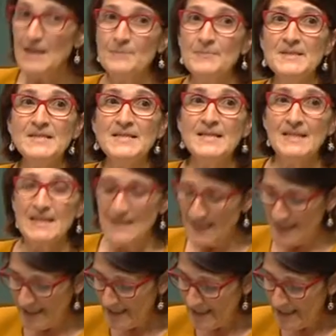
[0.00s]

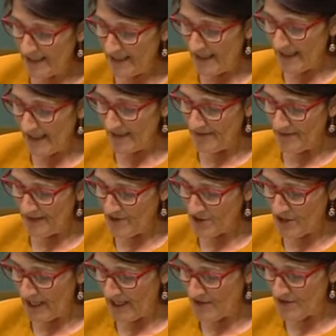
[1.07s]
Particularly, these
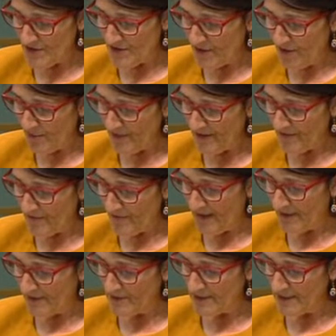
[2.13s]
changes are already
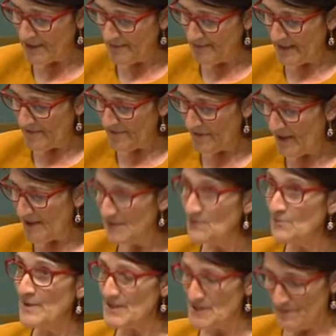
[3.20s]
being felt
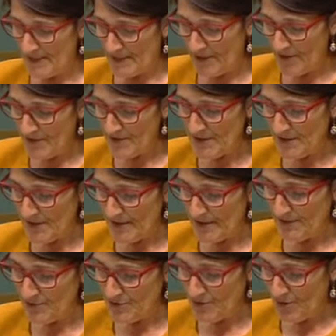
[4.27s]
in Westmeadows,
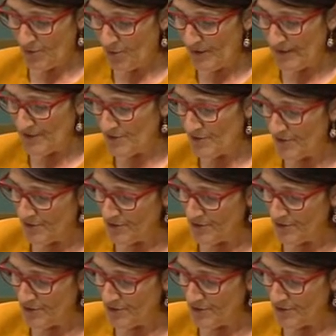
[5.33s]
which, according to the